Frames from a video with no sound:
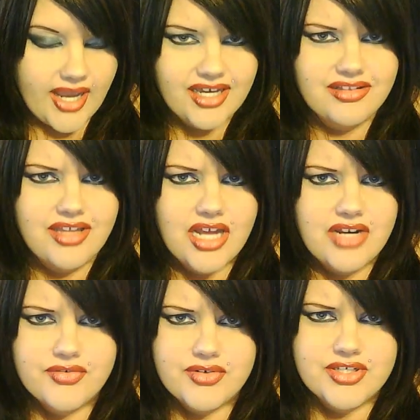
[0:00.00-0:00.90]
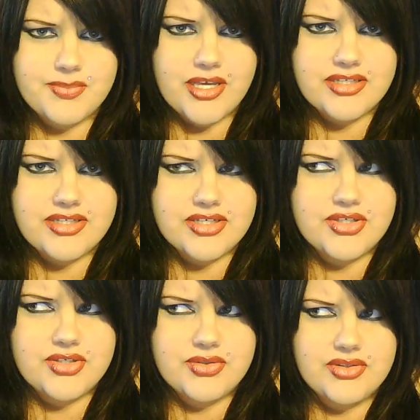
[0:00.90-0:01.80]
got a lot of responses
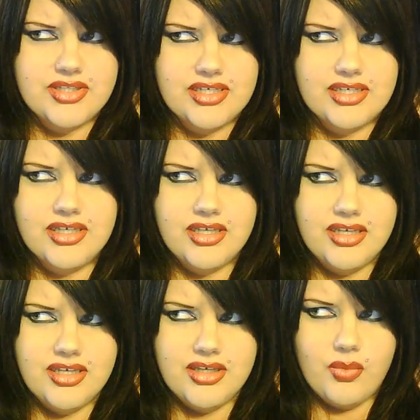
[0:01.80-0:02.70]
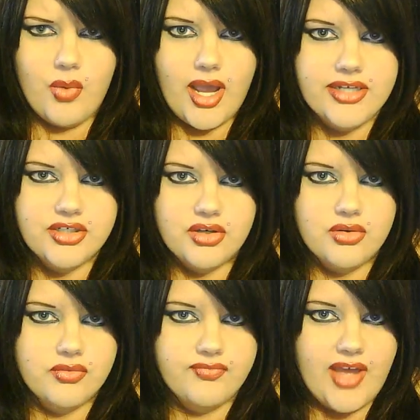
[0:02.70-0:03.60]
to the why
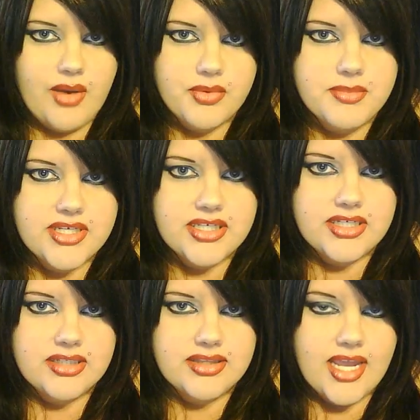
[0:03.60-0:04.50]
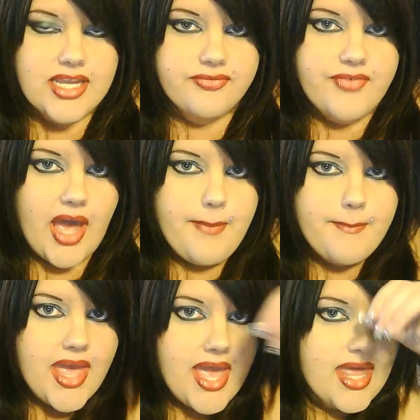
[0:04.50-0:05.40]
don't fat women like fat
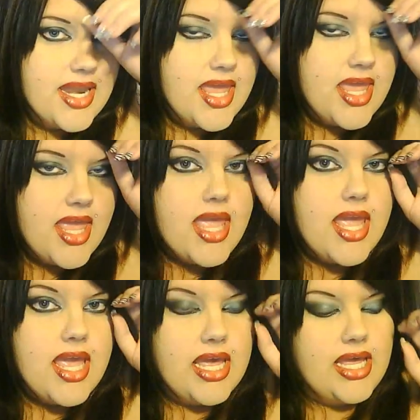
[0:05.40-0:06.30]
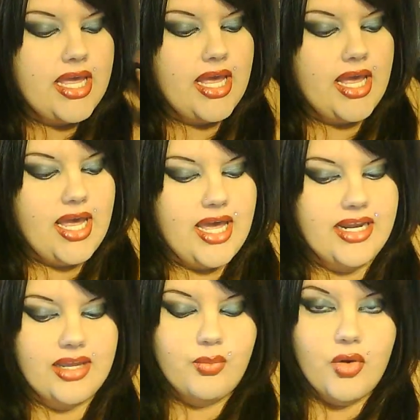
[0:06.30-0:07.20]
men?
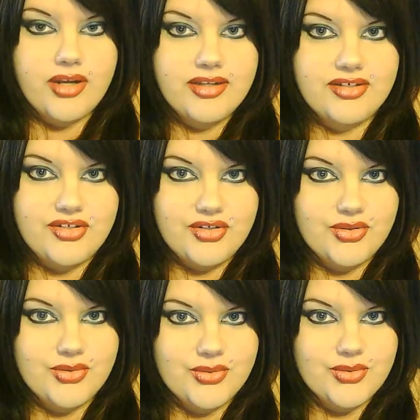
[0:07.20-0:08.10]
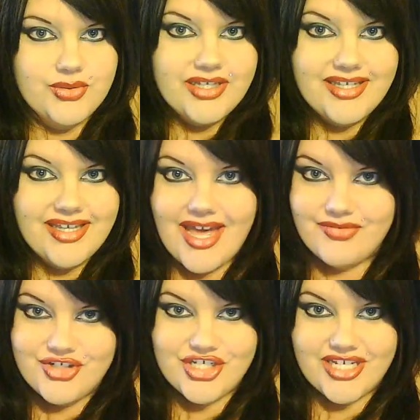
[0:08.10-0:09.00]
And I wanted to
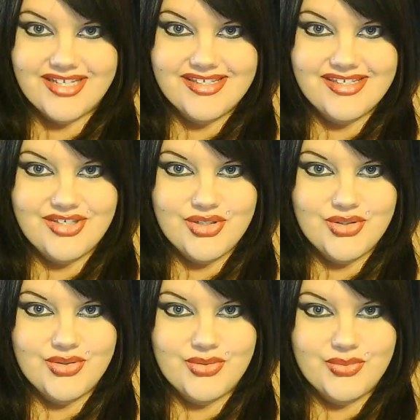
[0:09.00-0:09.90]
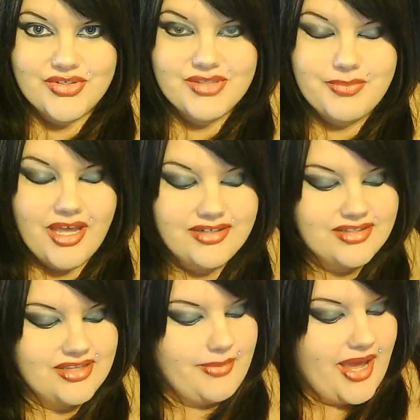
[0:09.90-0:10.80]
have a chance to respond
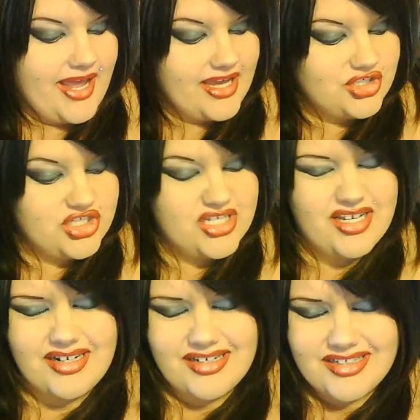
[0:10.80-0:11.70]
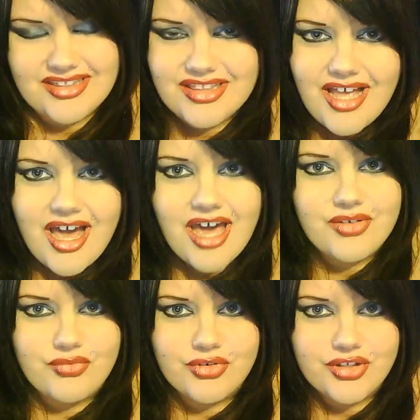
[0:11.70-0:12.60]
to them. I actually got a
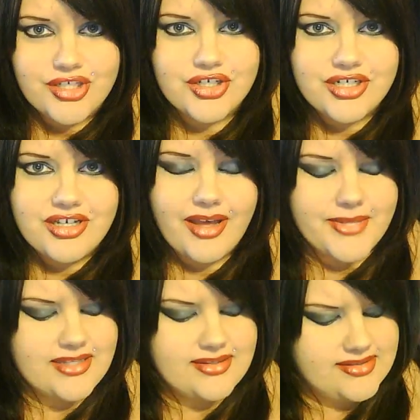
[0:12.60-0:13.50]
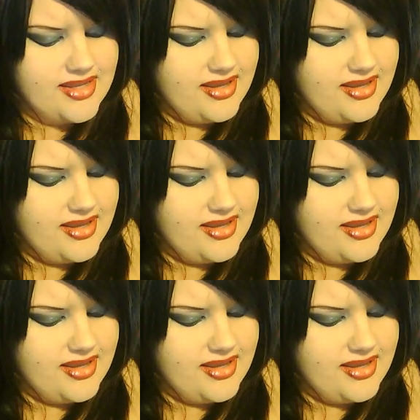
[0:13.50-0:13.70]
lot of really good comments